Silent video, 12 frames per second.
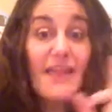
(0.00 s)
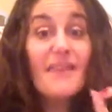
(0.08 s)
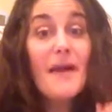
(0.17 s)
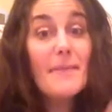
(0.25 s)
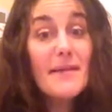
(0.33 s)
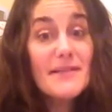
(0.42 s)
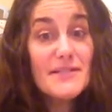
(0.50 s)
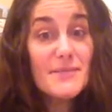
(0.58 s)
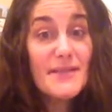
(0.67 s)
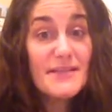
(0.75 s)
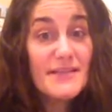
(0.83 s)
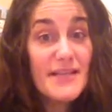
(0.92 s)
That makes
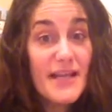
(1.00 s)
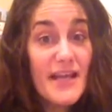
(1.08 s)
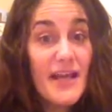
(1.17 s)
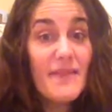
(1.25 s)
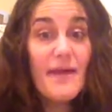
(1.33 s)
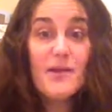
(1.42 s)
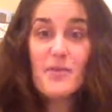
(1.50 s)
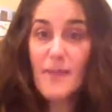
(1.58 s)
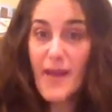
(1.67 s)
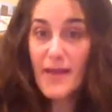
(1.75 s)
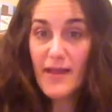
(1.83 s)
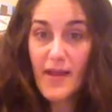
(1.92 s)
me see that you're
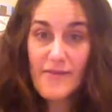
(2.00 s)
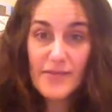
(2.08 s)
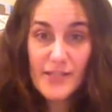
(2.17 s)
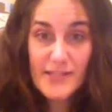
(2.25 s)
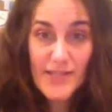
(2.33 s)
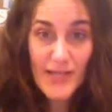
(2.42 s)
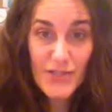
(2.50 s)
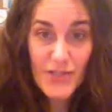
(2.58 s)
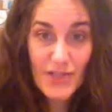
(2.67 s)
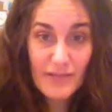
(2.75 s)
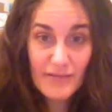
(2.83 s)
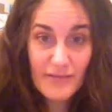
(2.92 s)
paying careful
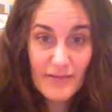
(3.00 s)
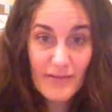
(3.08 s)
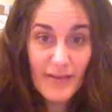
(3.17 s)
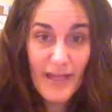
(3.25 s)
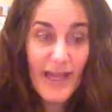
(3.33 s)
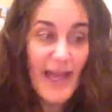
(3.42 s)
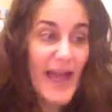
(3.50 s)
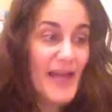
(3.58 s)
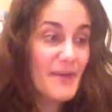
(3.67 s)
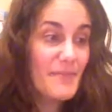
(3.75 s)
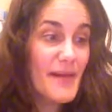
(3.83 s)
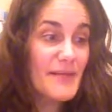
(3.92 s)
attention, and
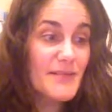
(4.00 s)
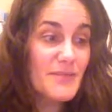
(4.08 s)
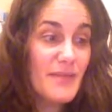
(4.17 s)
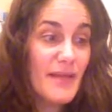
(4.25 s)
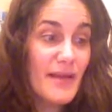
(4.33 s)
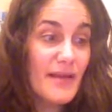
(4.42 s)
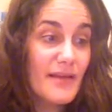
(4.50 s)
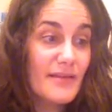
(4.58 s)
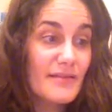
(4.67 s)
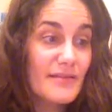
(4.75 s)
it makes me